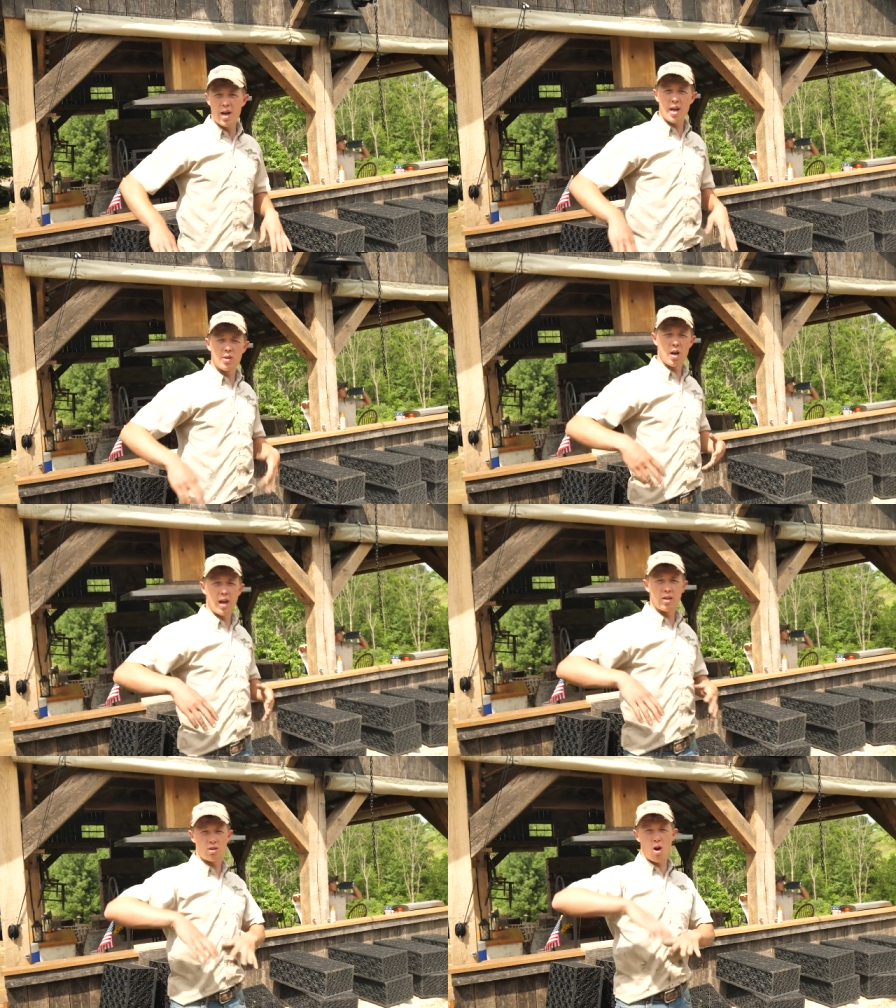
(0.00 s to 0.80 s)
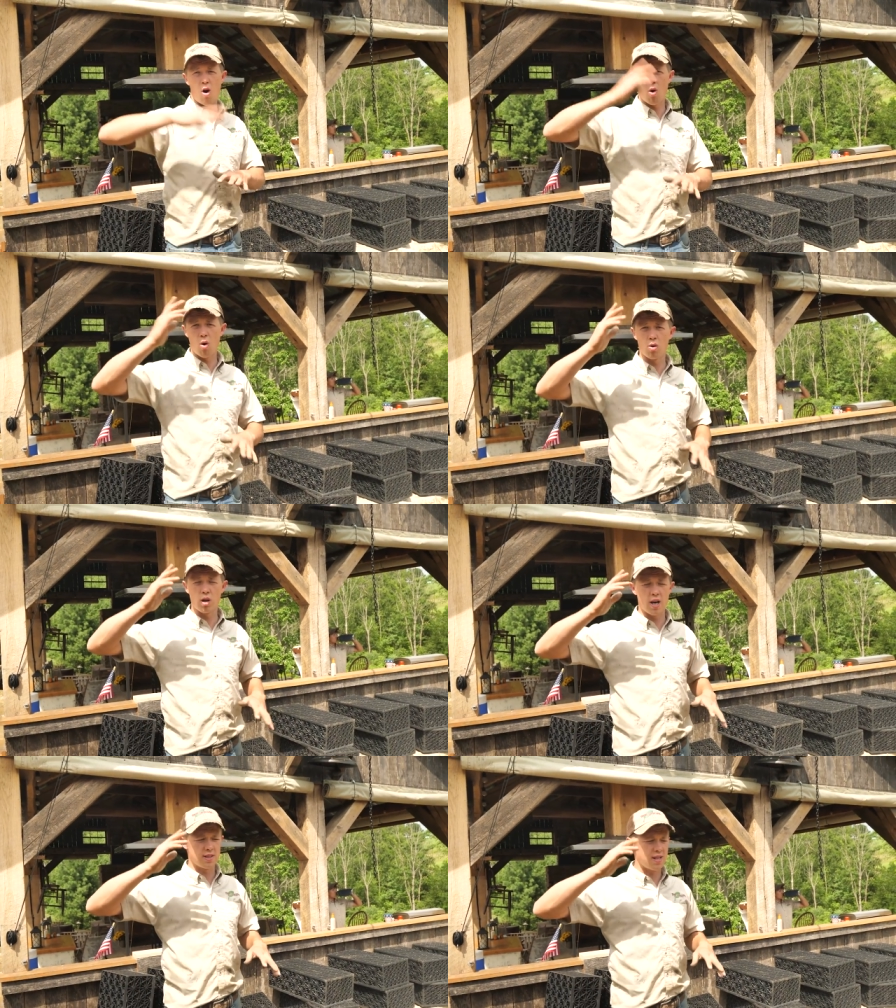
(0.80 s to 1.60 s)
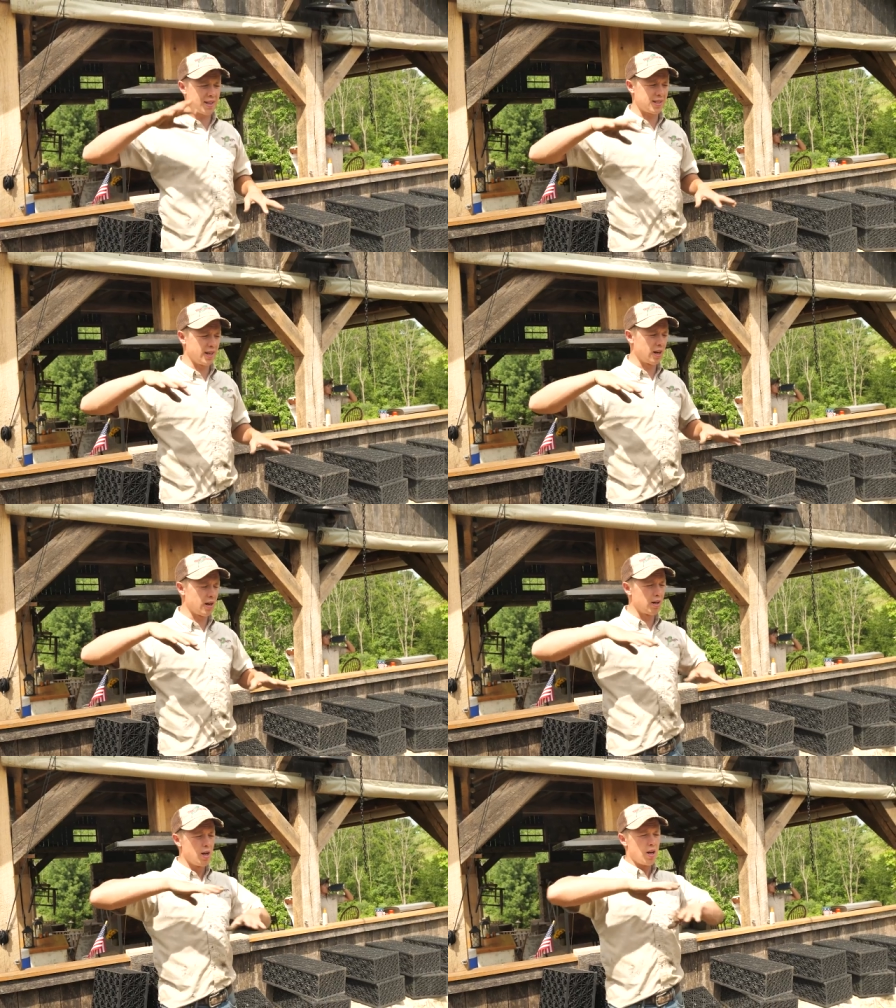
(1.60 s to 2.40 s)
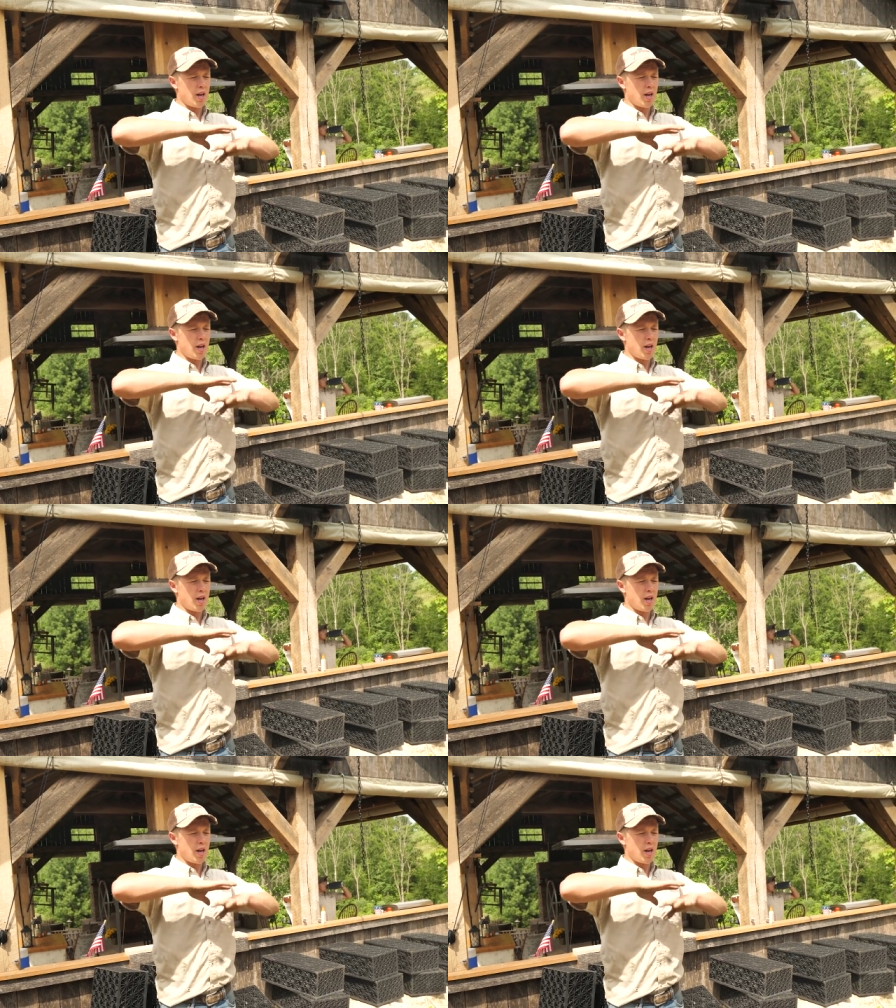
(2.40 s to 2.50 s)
and that tall uh, stack slate urn.